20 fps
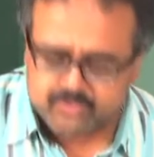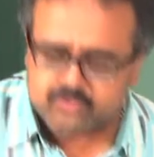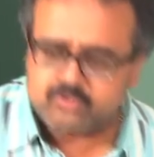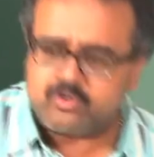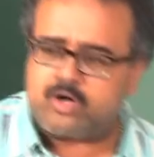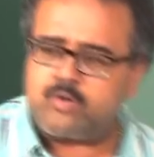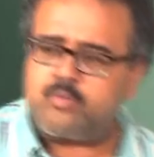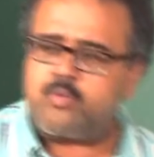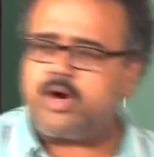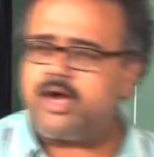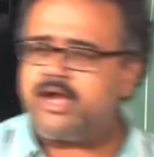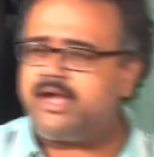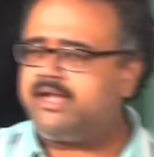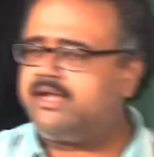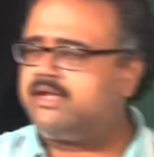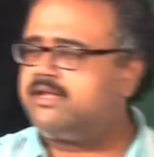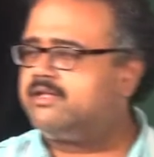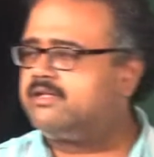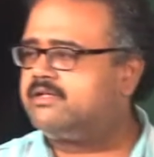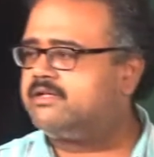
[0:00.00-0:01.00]
to
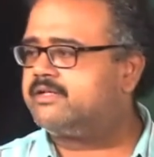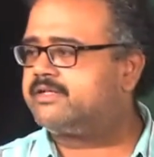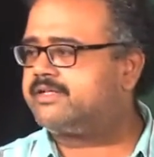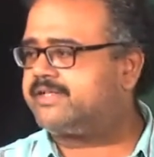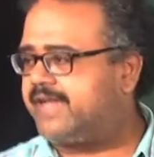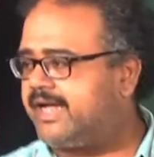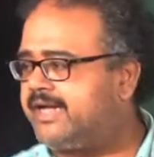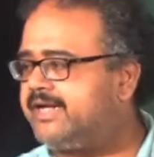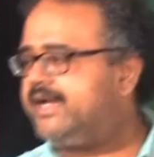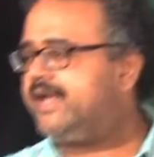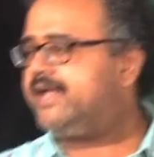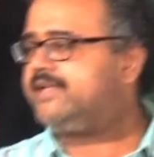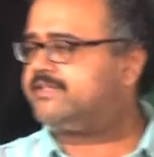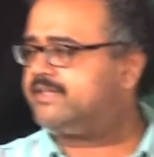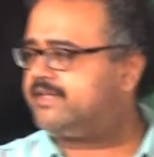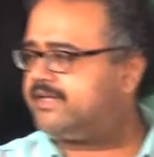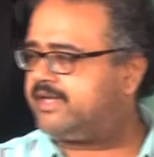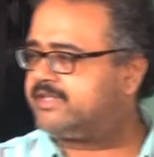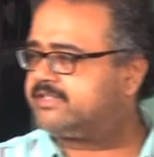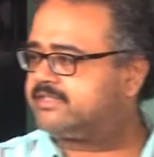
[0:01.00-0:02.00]
avoid candidate
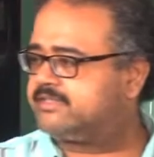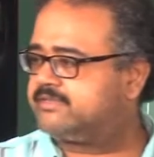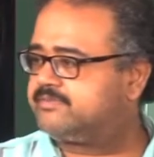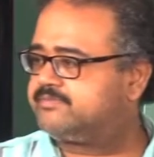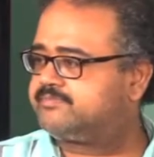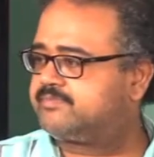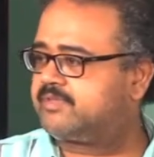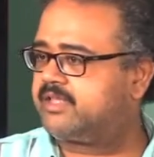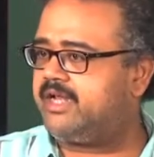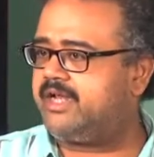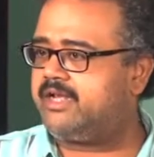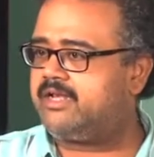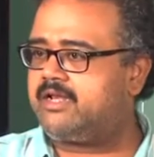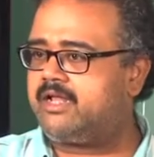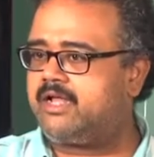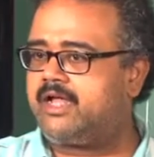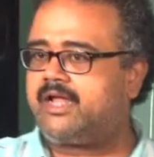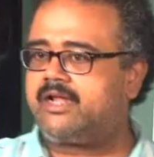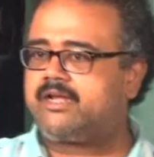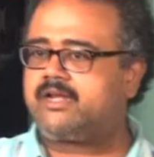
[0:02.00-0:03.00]
generation, right,
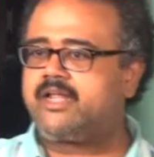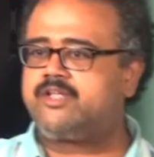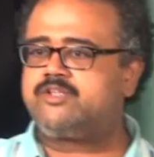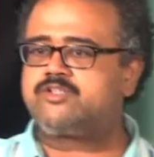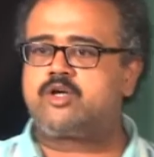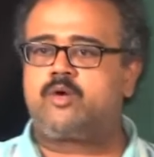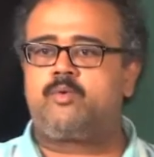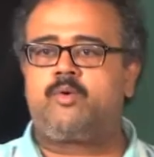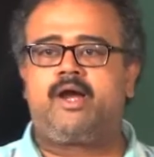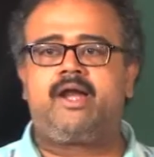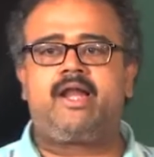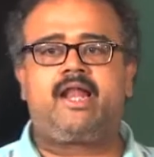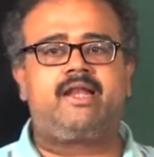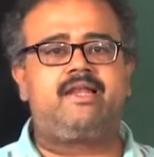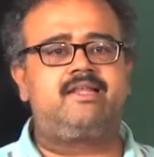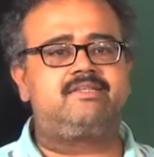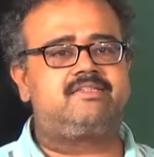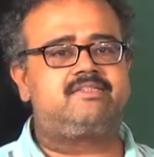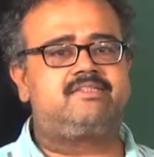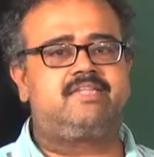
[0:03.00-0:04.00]
tries to avoid
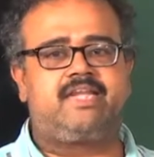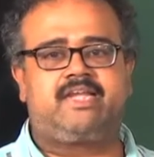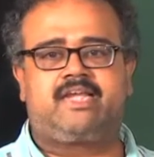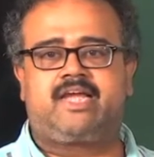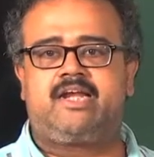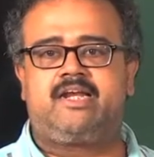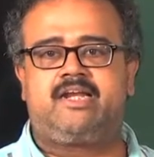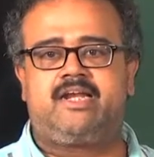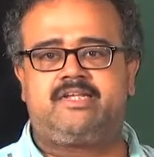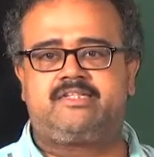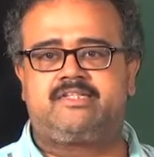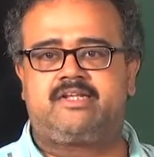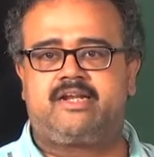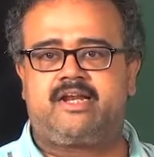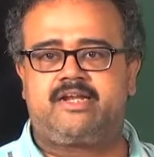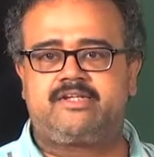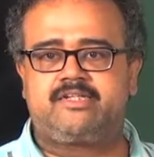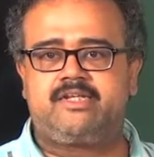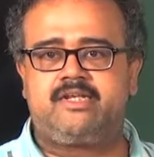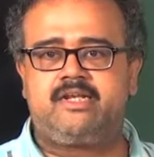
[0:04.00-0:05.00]
unnecessary candidate
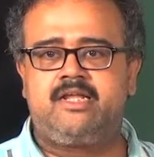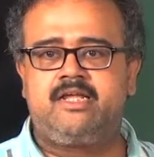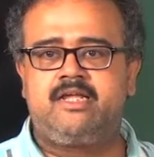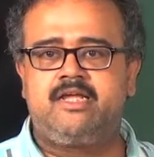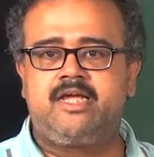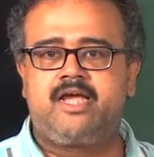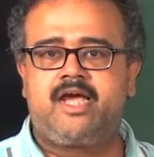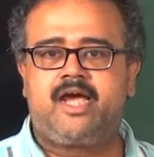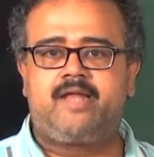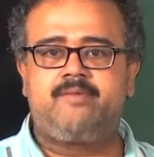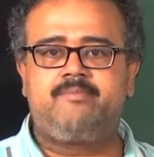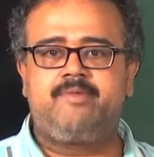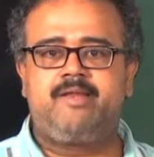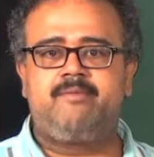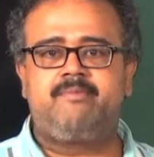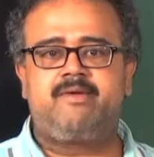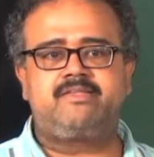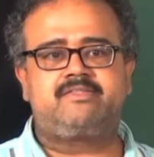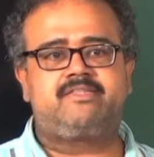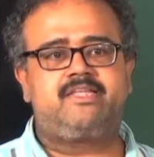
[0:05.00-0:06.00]
generation and
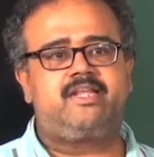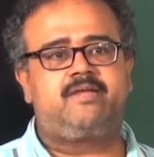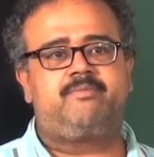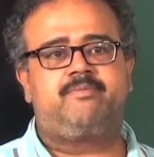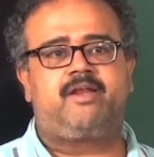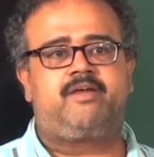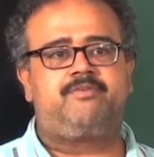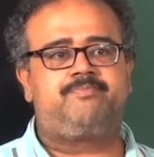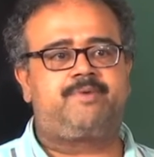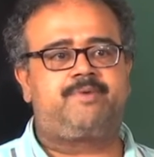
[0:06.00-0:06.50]
minimize the number of